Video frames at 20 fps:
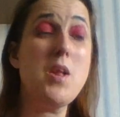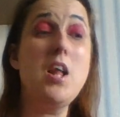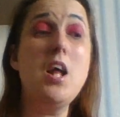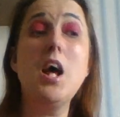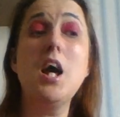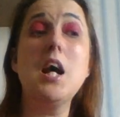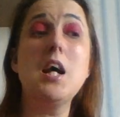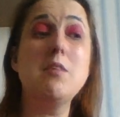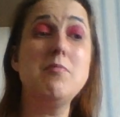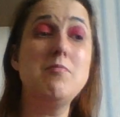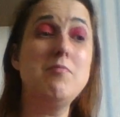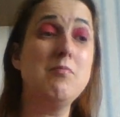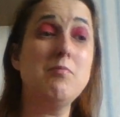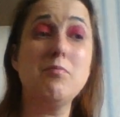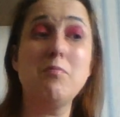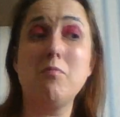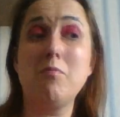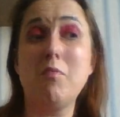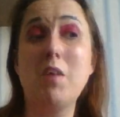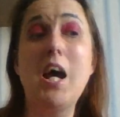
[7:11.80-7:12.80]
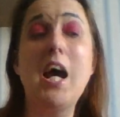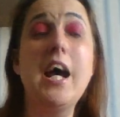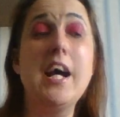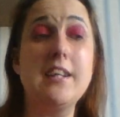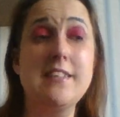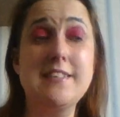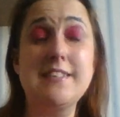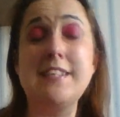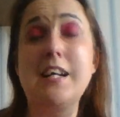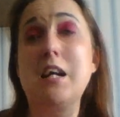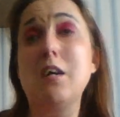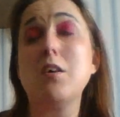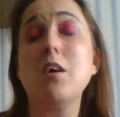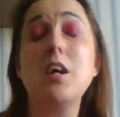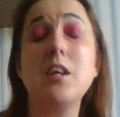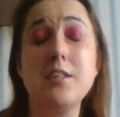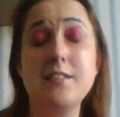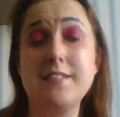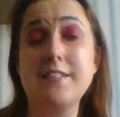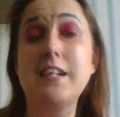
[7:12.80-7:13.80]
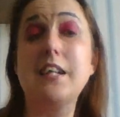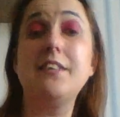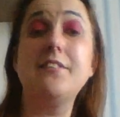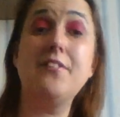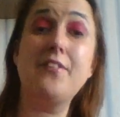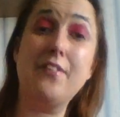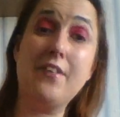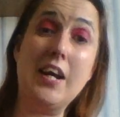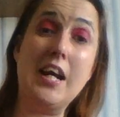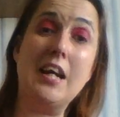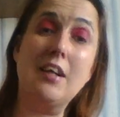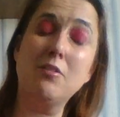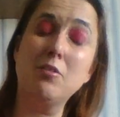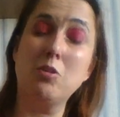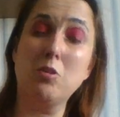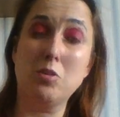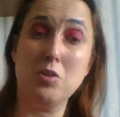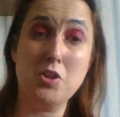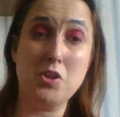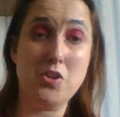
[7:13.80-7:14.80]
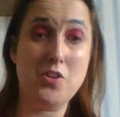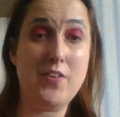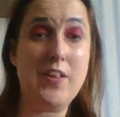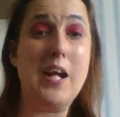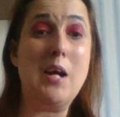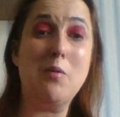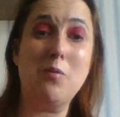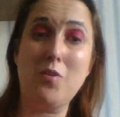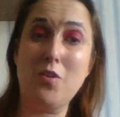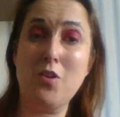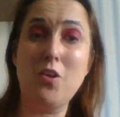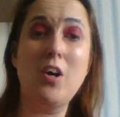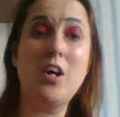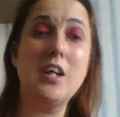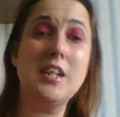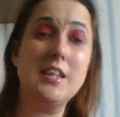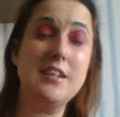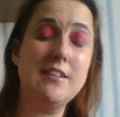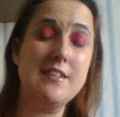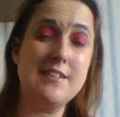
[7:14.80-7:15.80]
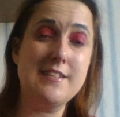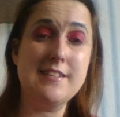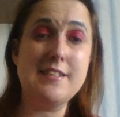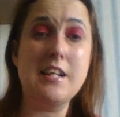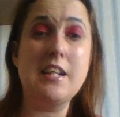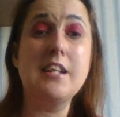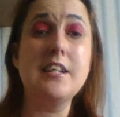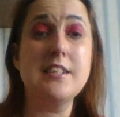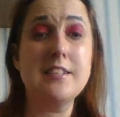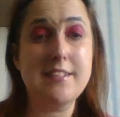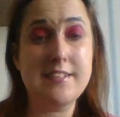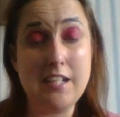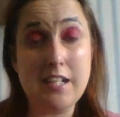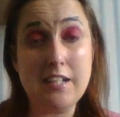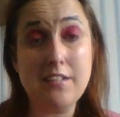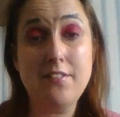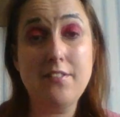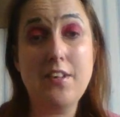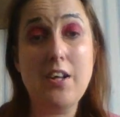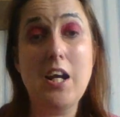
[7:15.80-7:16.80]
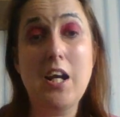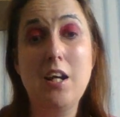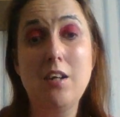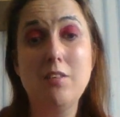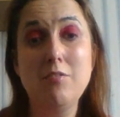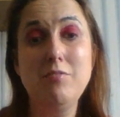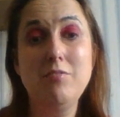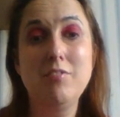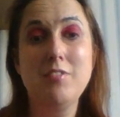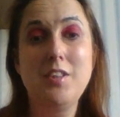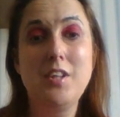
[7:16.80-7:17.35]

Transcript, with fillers: um, at, at Sandown or just outside at Sandown.